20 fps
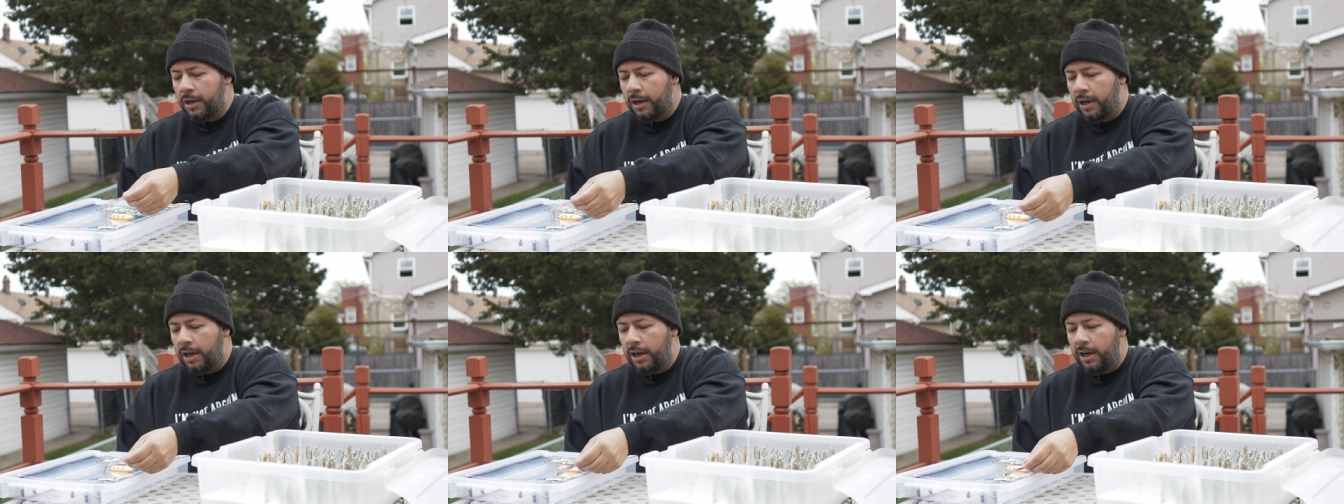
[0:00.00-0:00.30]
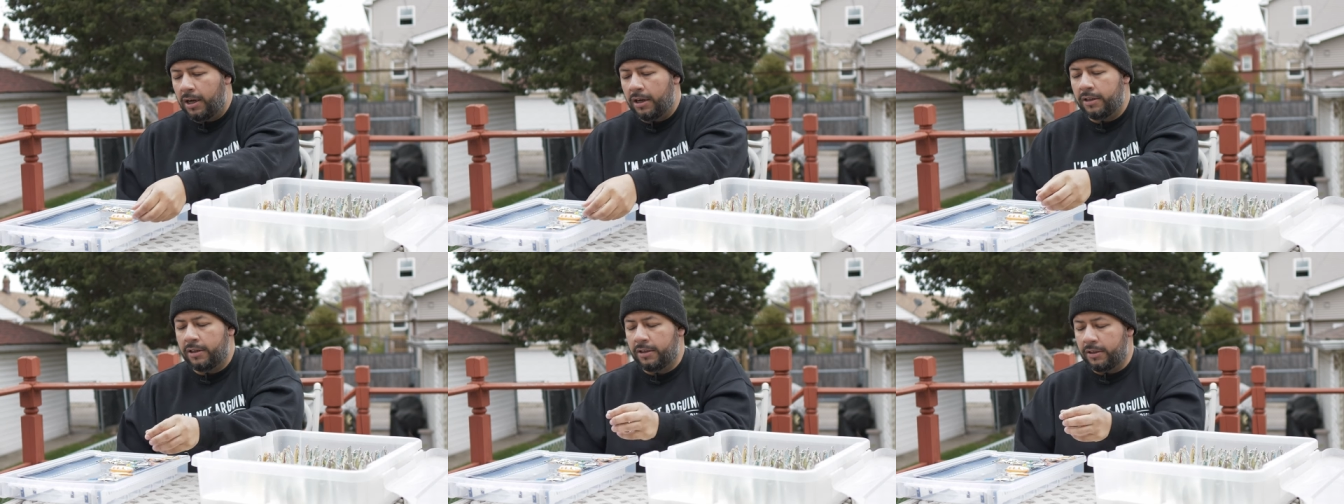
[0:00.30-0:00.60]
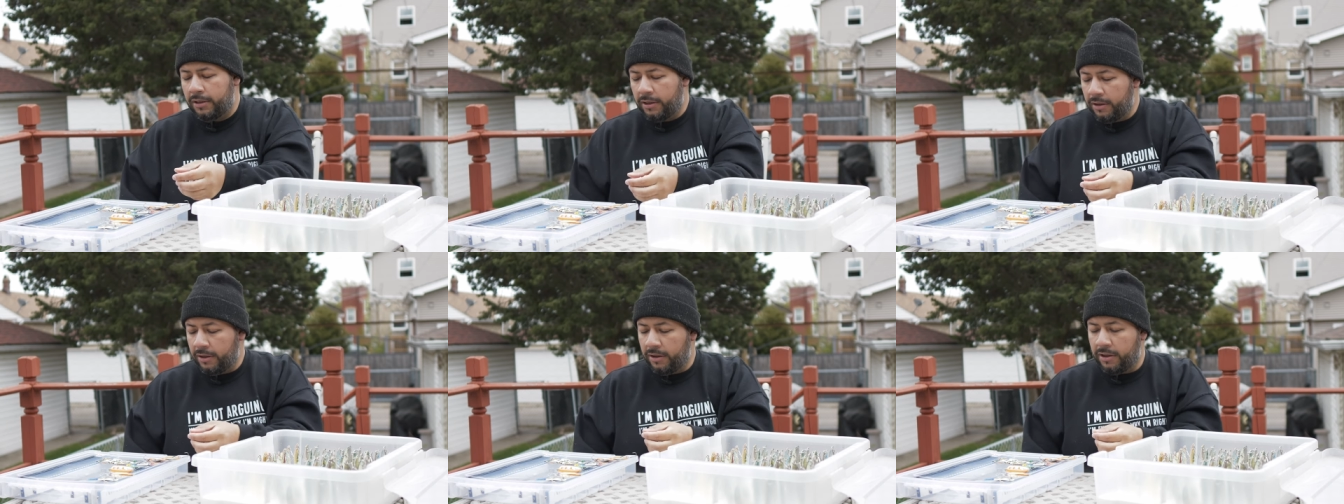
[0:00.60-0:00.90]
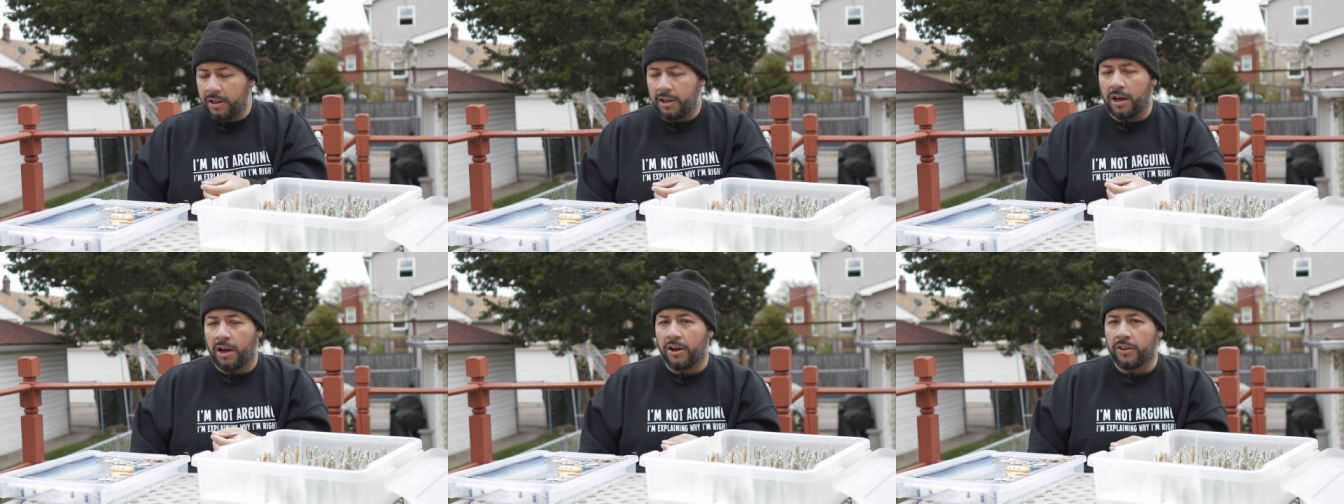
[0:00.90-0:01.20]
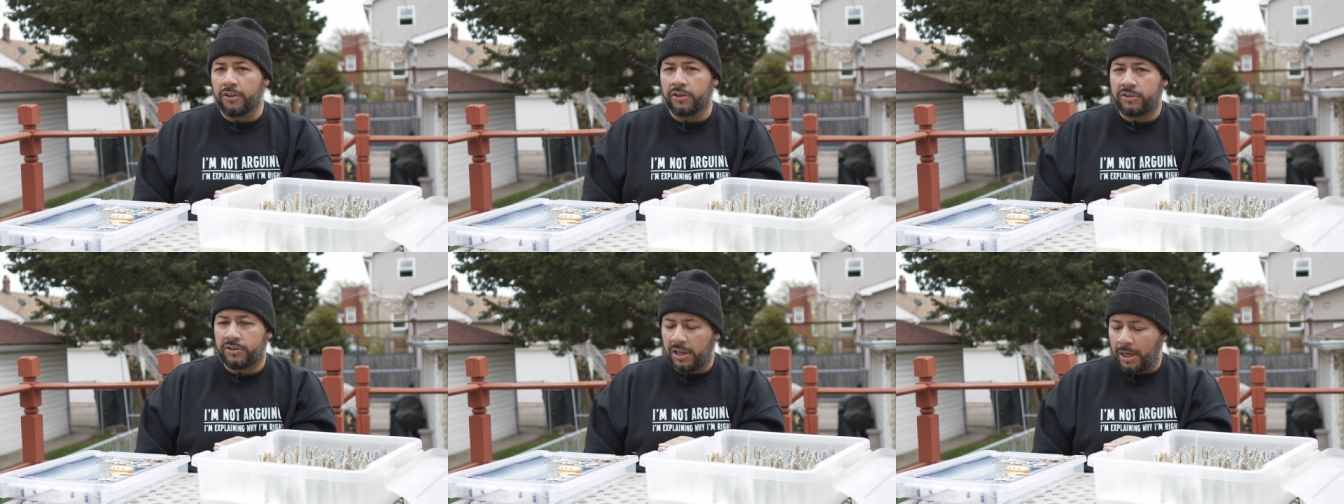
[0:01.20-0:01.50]
Uh, the
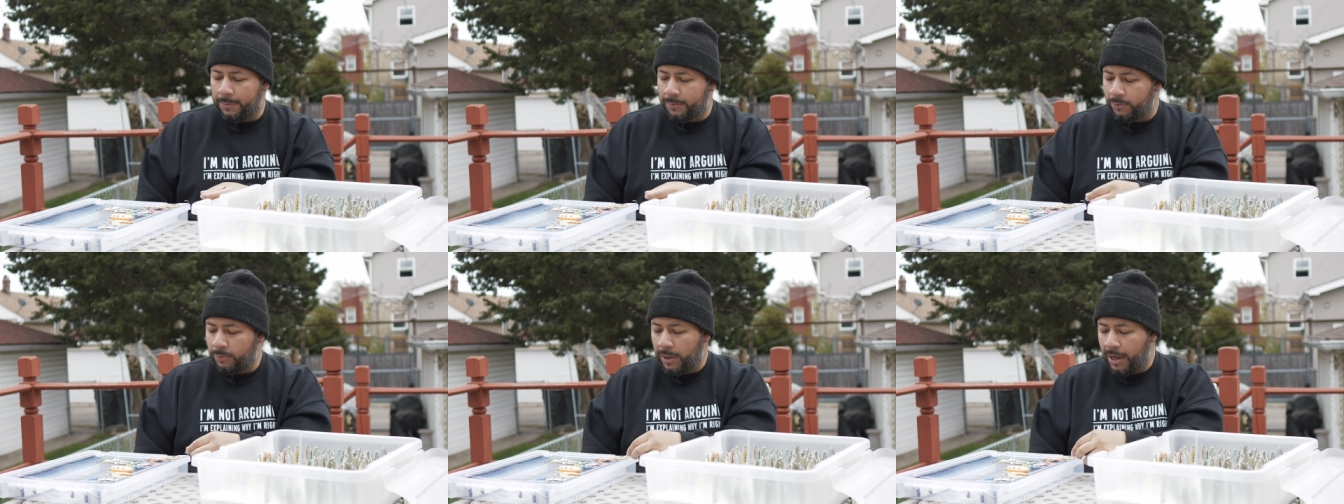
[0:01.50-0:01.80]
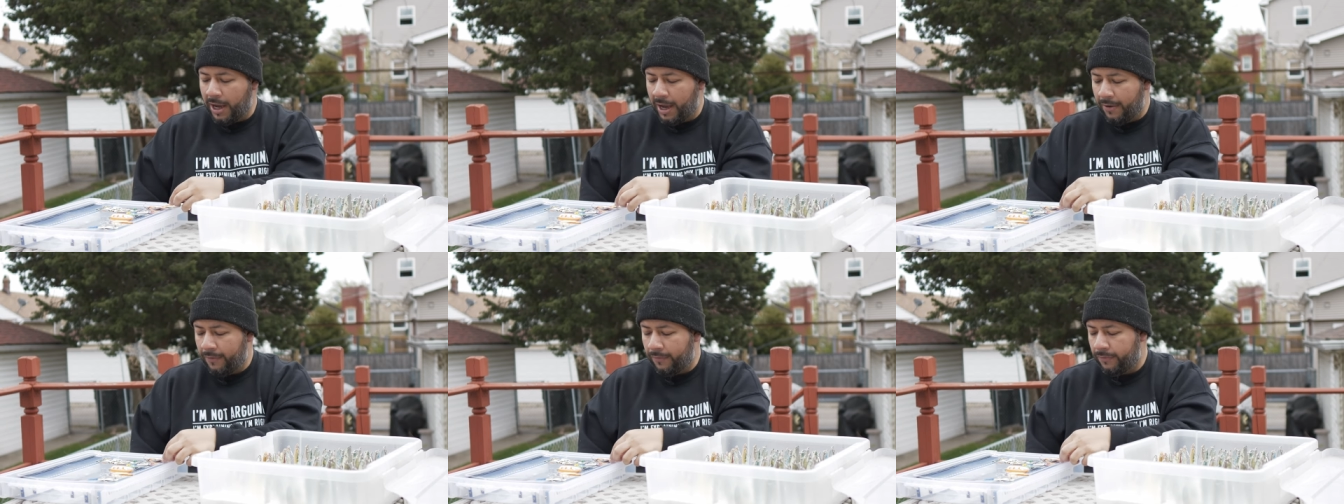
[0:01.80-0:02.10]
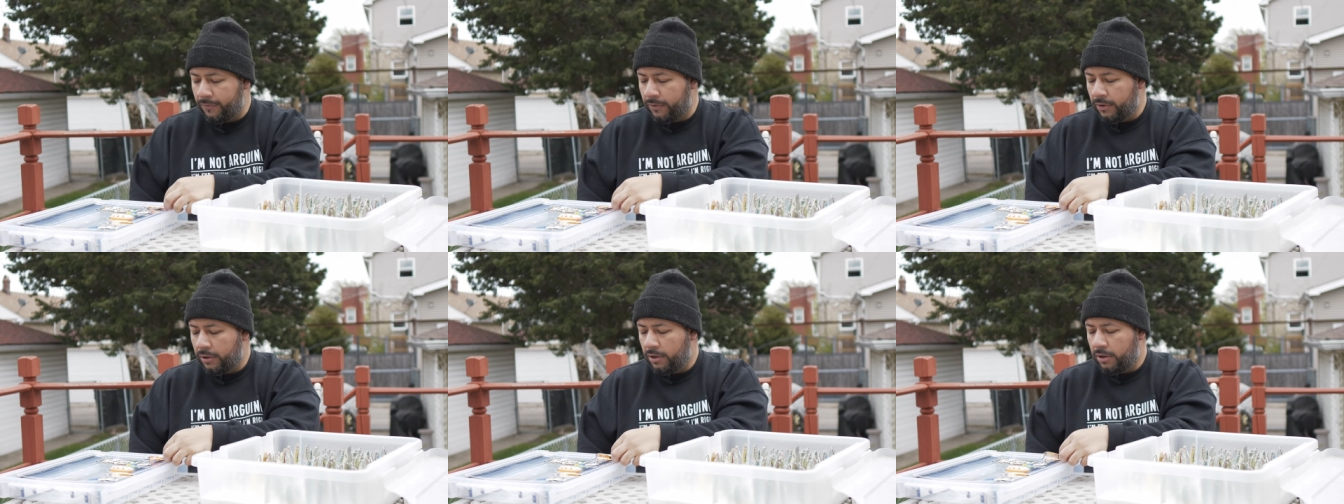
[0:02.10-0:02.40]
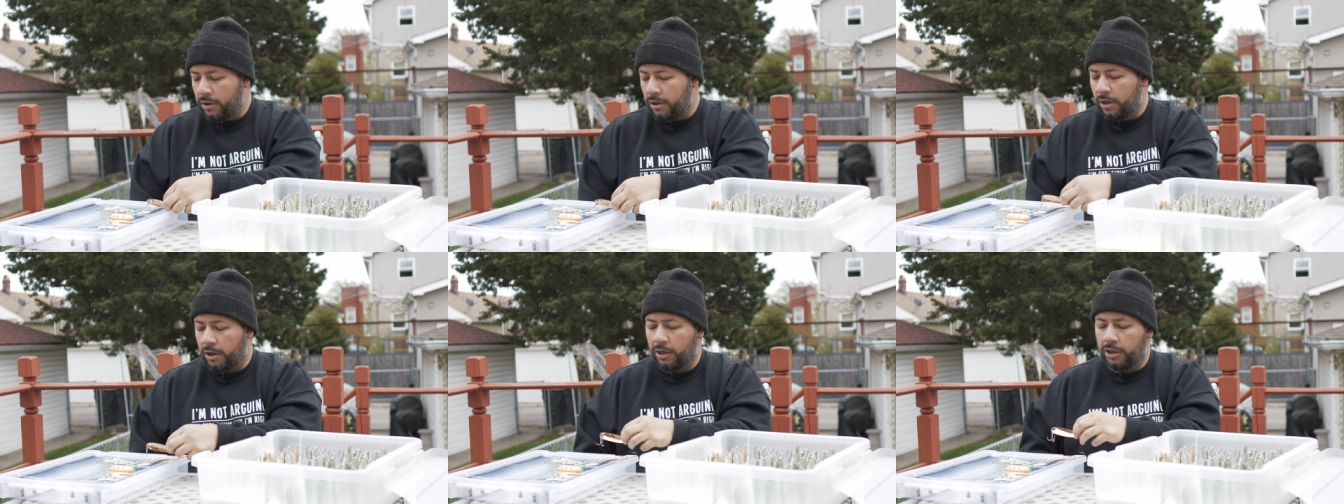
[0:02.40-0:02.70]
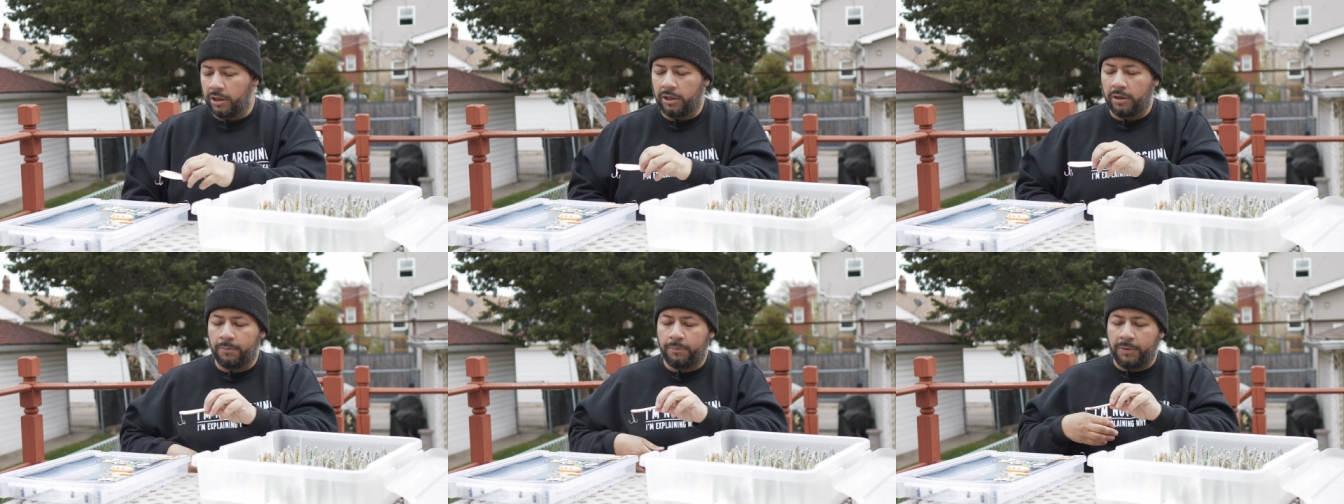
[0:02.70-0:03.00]
other types we have are
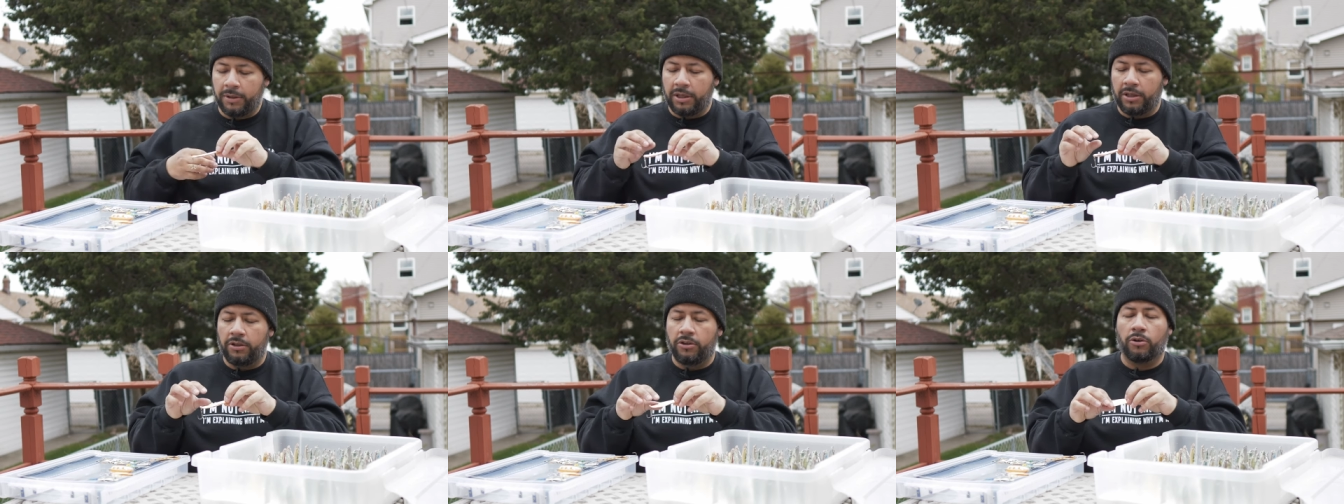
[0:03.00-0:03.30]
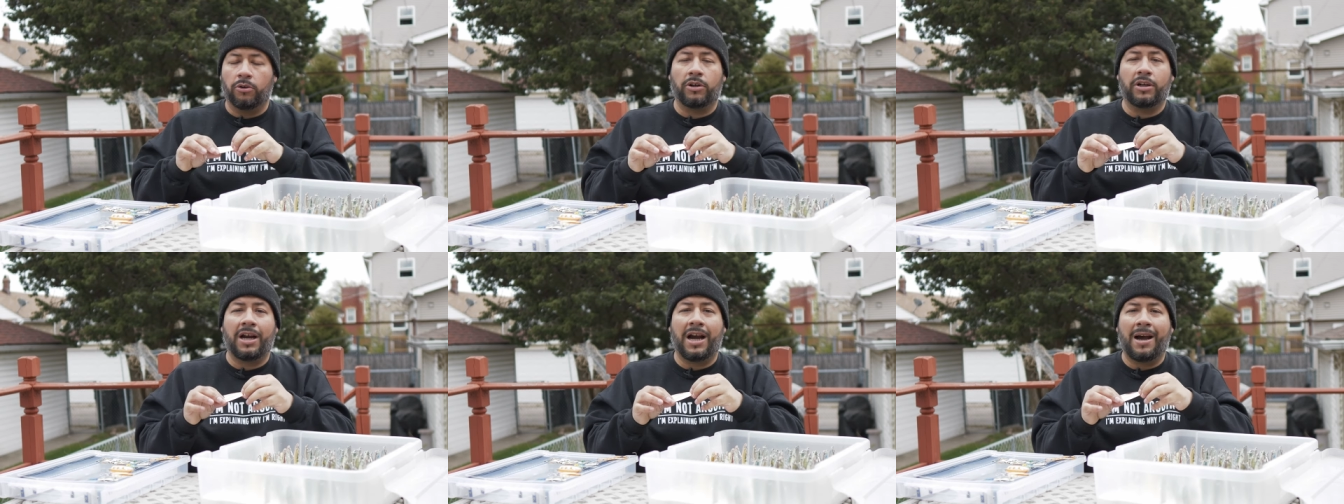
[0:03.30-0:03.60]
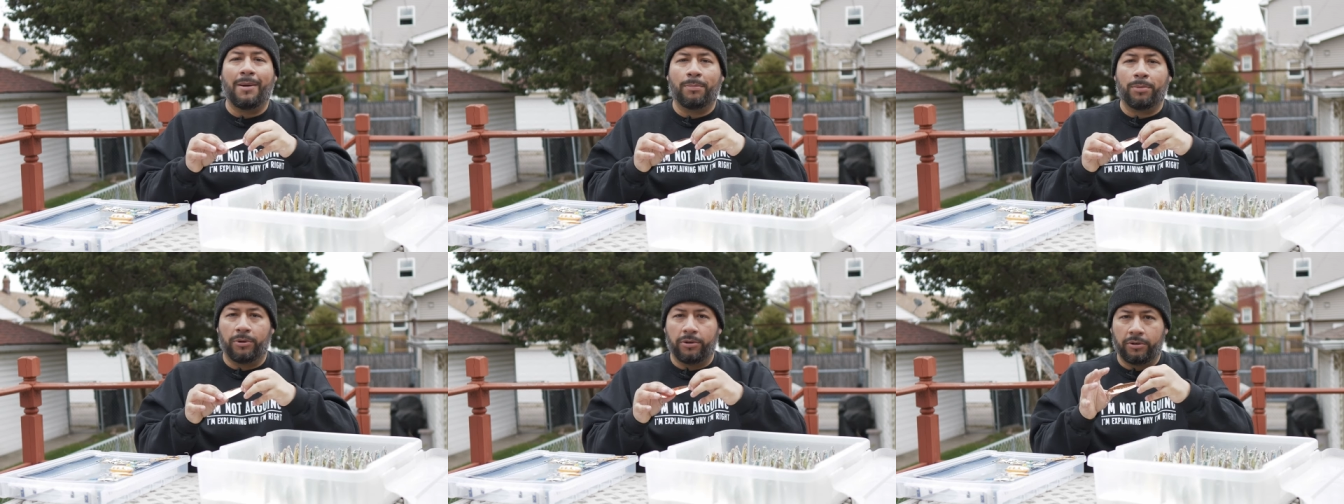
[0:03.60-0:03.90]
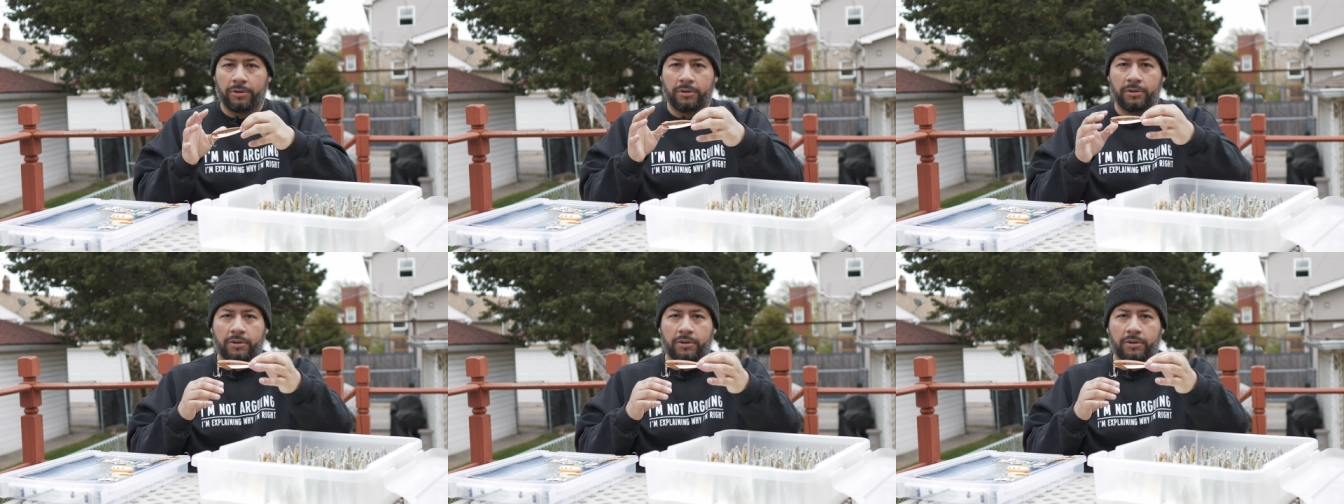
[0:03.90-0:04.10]
gonna be your copper.